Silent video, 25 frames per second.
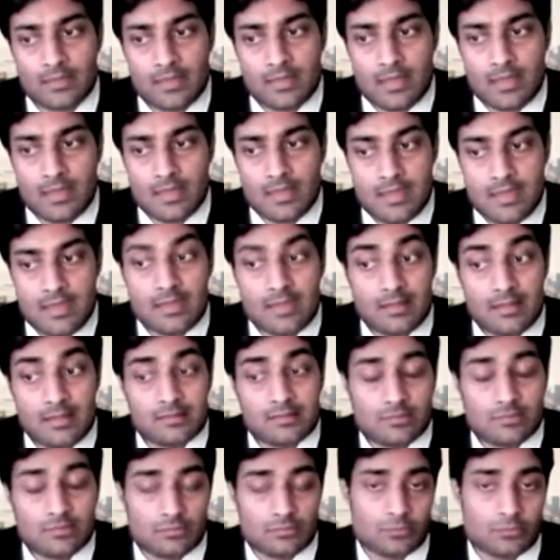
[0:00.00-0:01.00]

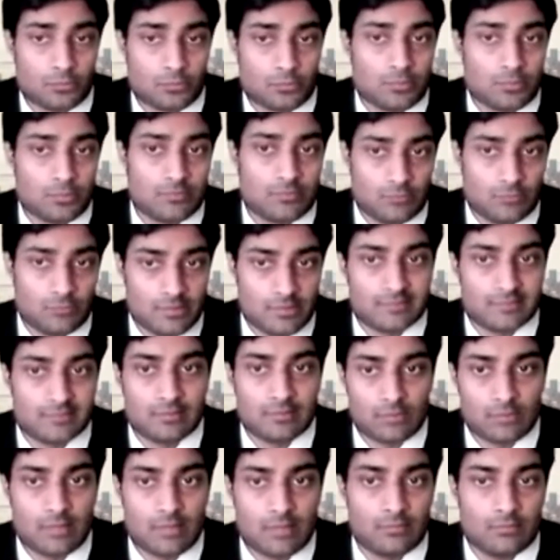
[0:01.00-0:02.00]
and whether some
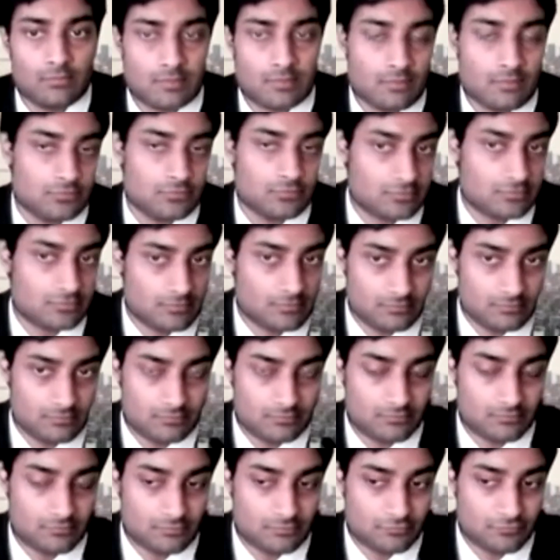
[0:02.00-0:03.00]
comes from
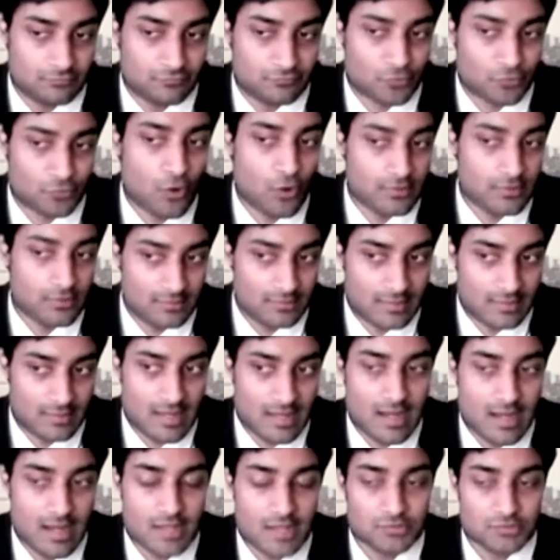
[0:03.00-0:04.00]
fraud,
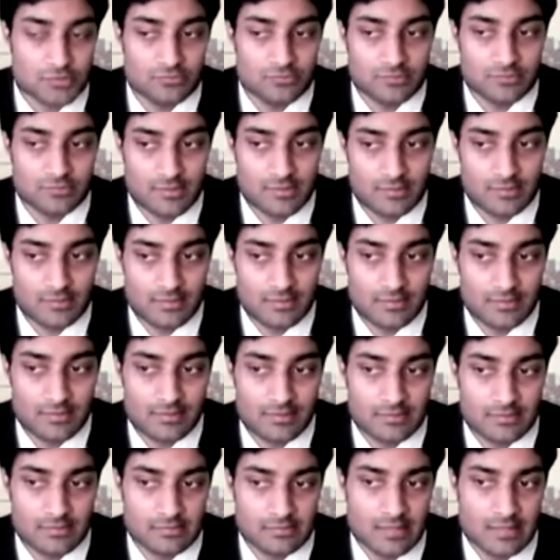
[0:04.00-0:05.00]
I should say,
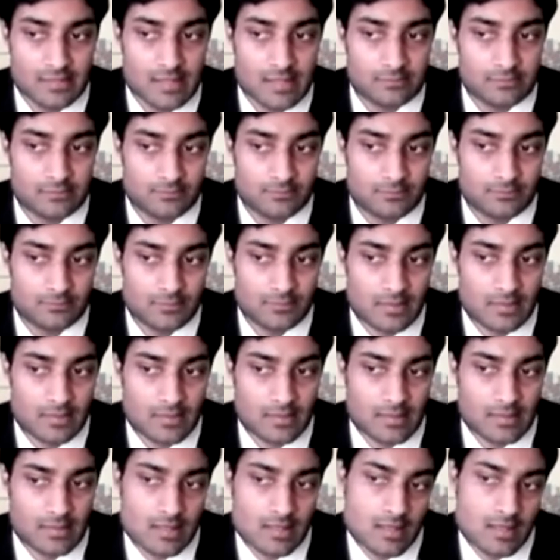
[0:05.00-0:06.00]
that
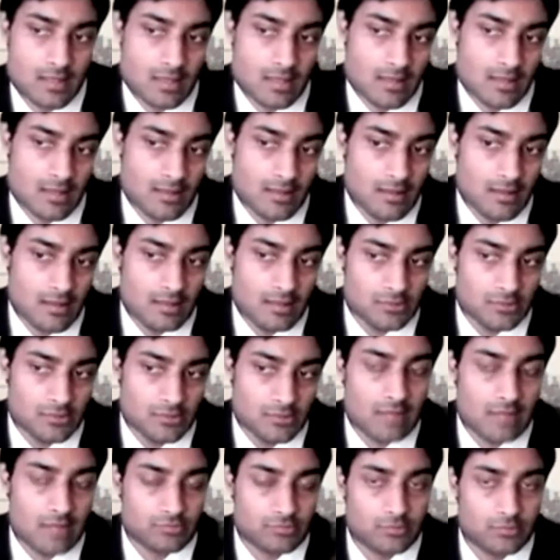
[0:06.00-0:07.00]
you
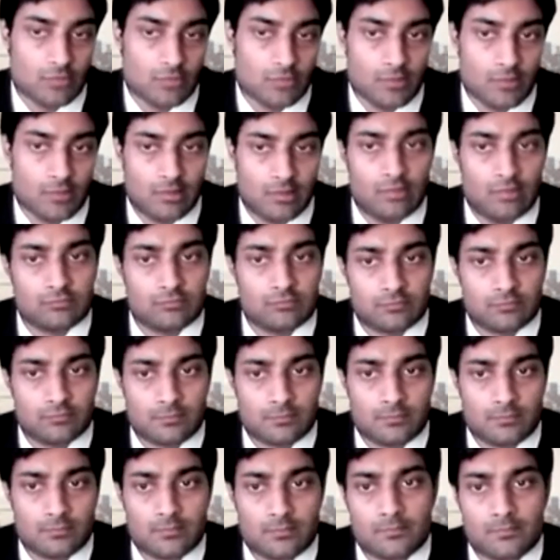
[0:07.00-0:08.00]
have to be aware of.
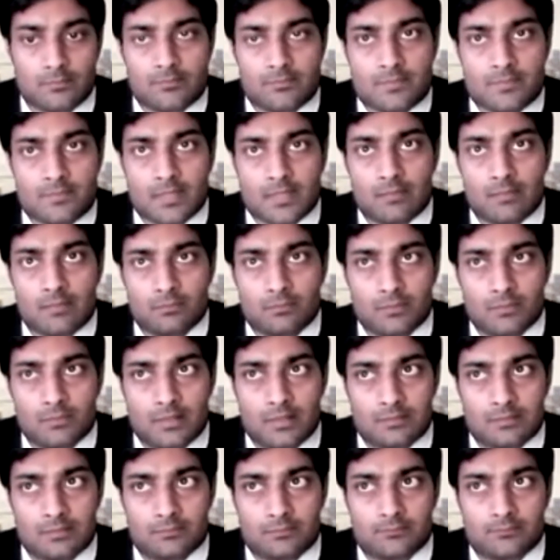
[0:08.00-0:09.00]
But
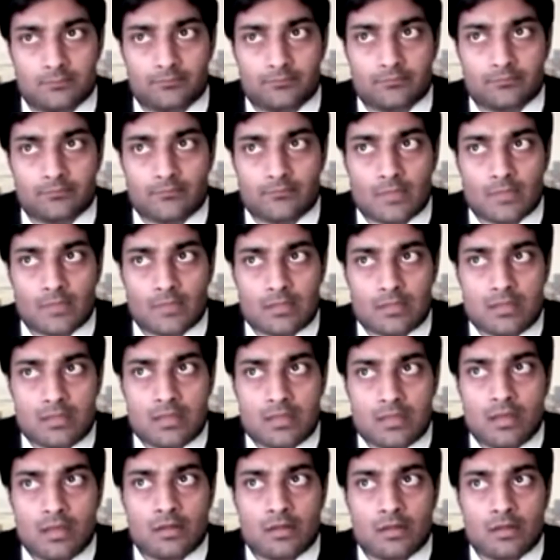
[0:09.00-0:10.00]

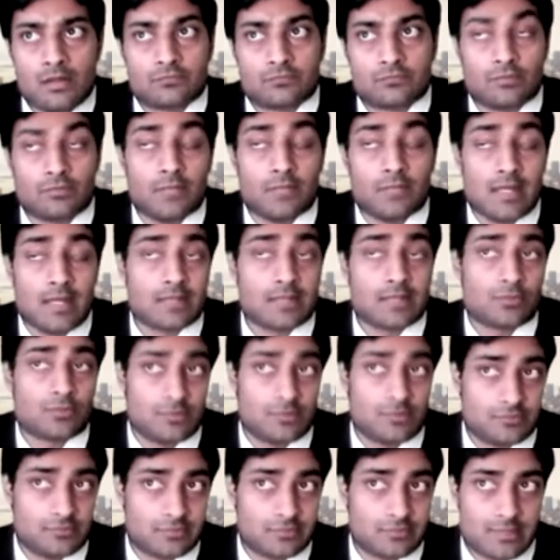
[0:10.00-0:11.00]
from an equity
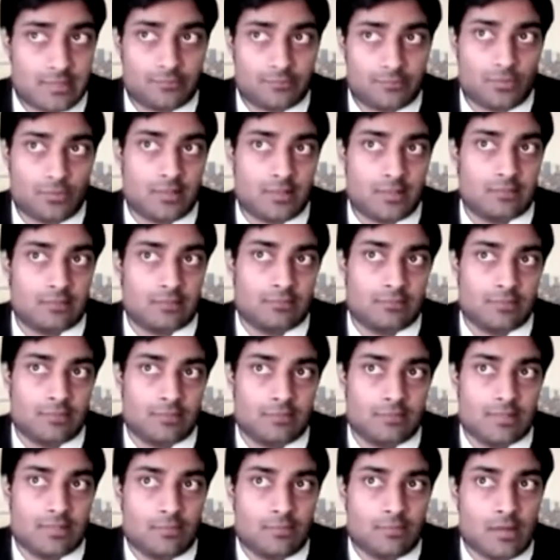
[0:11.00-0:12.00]
standpoint in the
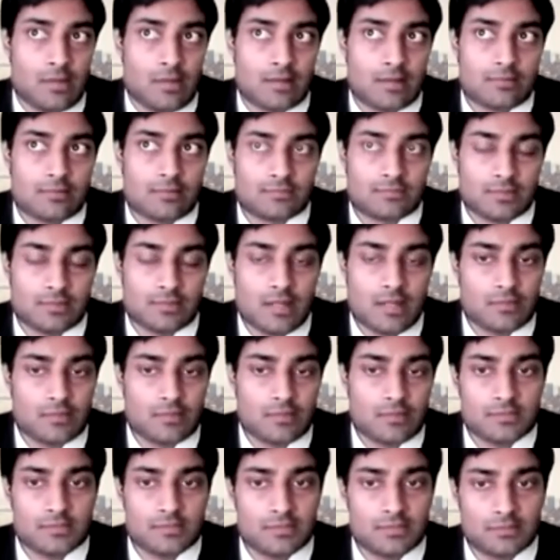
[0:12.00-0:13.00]
public markets, I don't
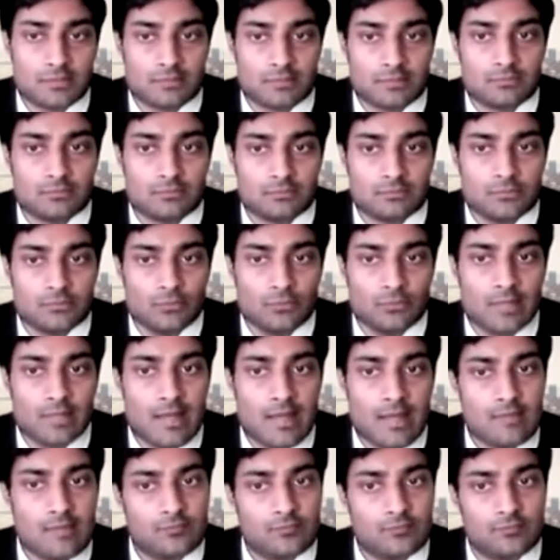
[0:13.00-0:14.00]
think you'll
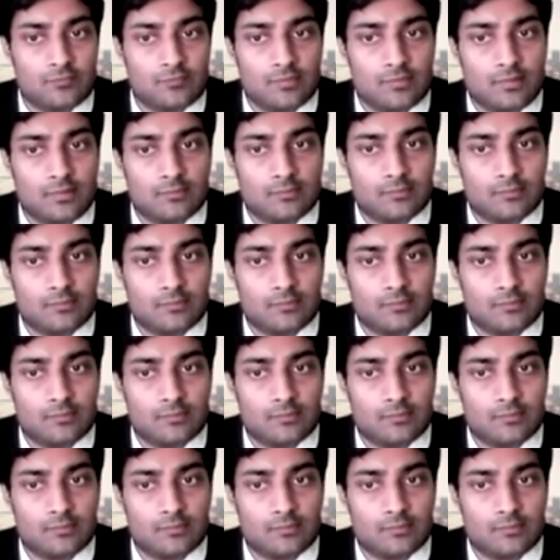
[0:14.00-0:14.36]
have I